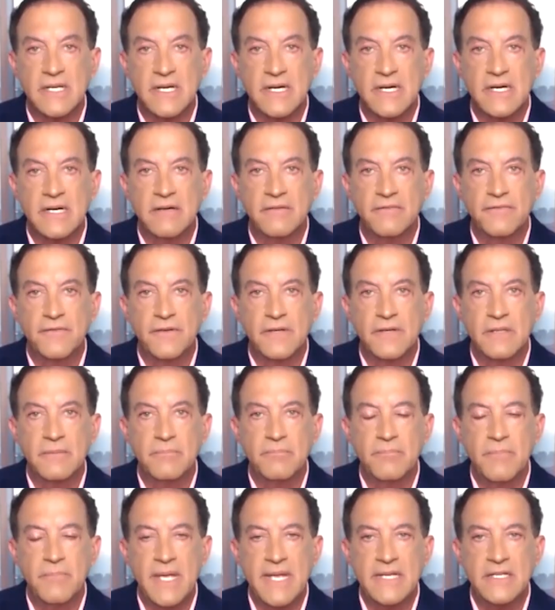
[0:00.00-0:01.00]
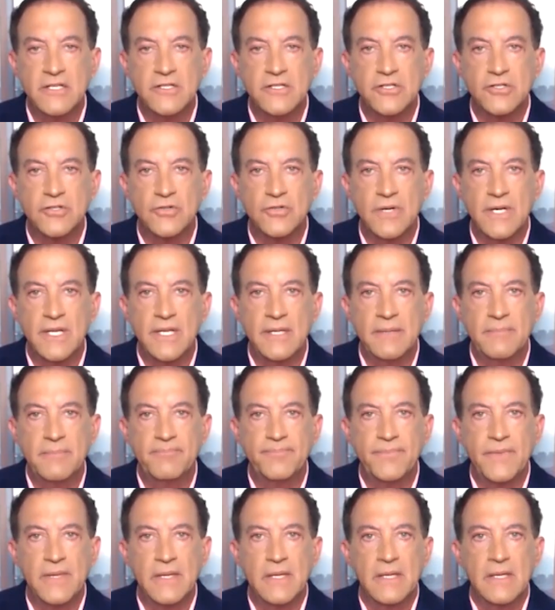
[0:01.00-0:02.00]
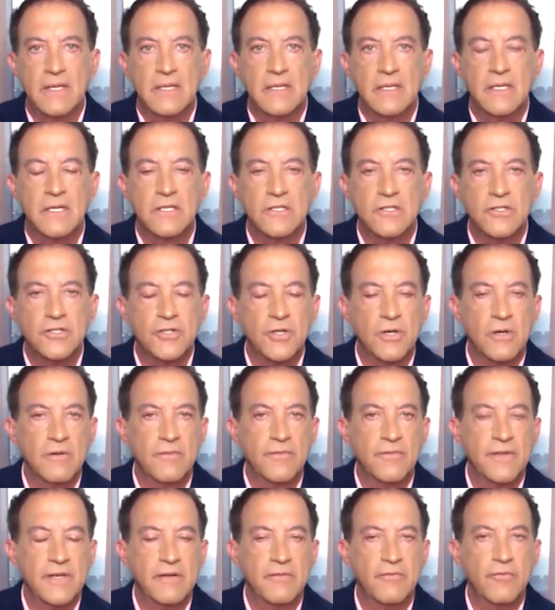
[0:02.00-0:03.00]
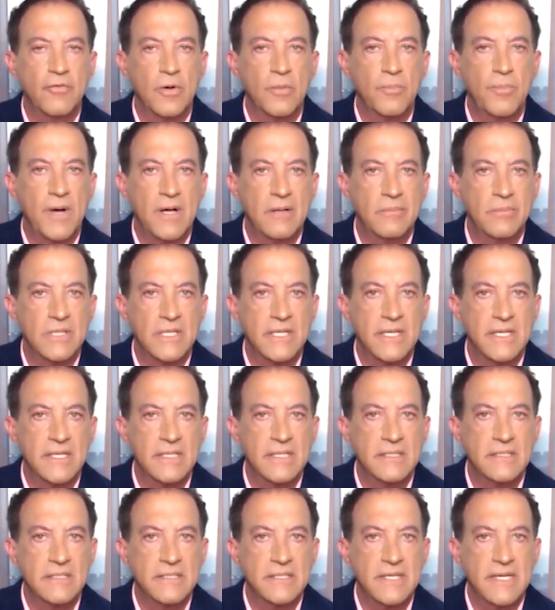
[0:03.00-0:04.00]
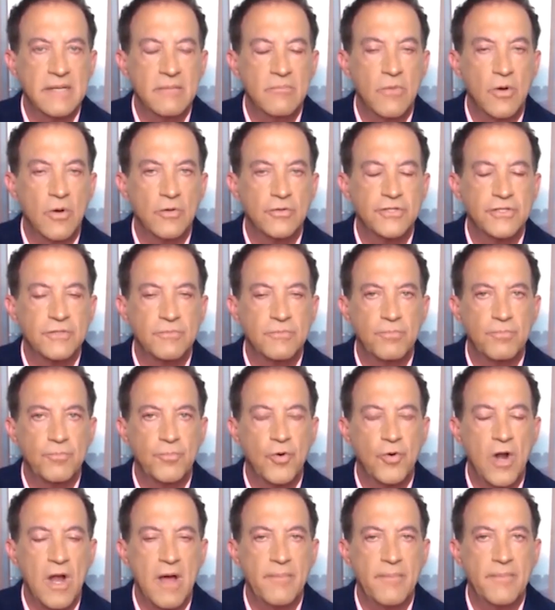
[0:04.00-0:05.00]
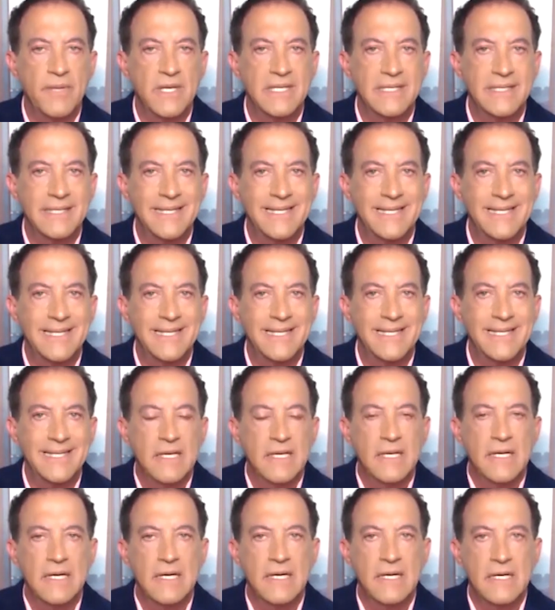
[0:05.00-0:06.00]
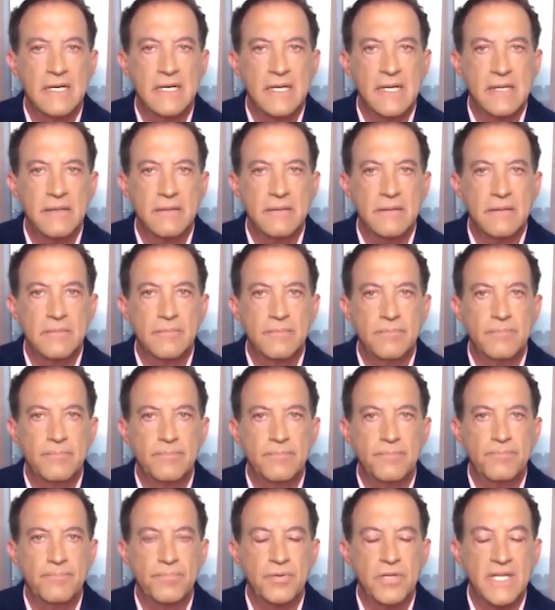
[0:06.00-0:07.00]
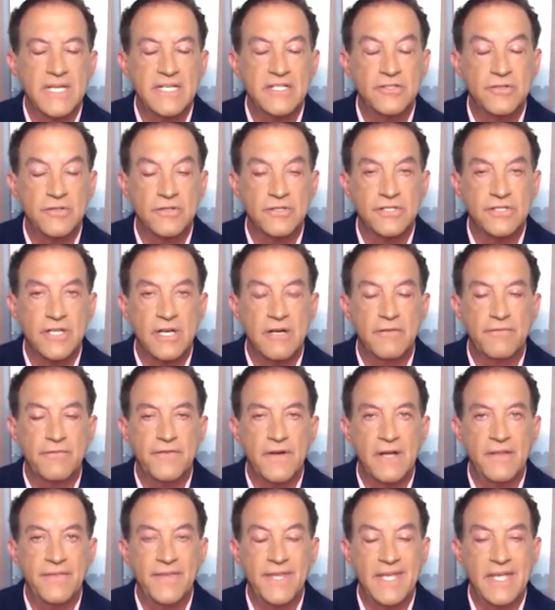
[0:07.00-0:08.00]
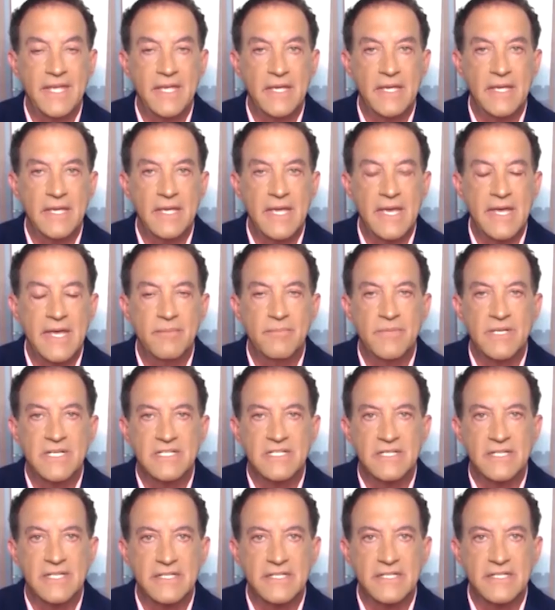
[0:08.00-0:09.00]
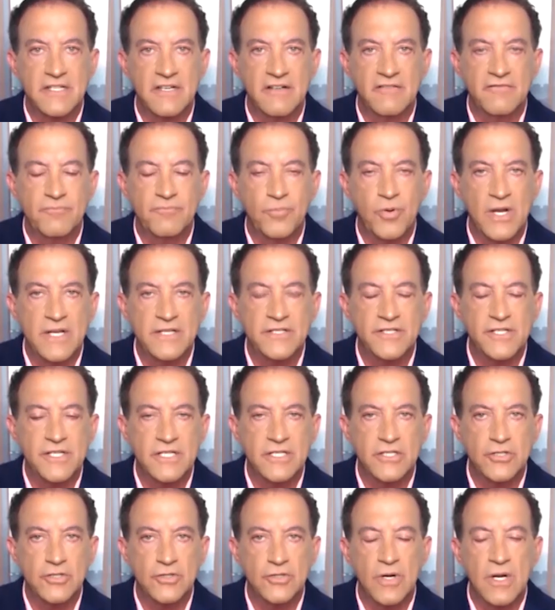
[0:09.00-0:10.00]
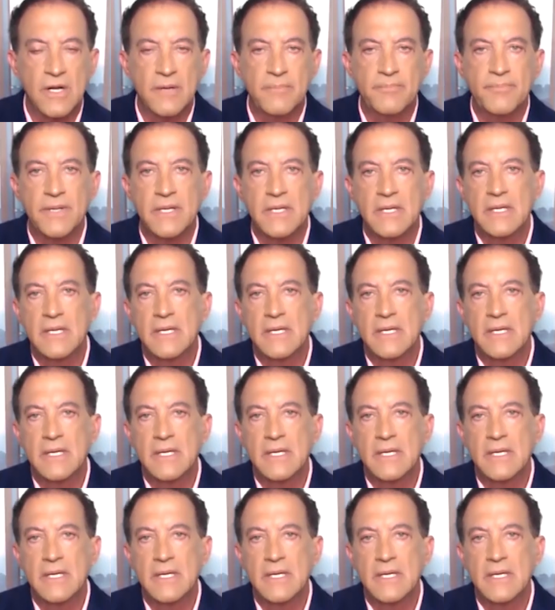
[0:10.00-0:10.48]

of mainstream conservative Republicans and most prominently uh, placed herself on the enemies list of President Trump,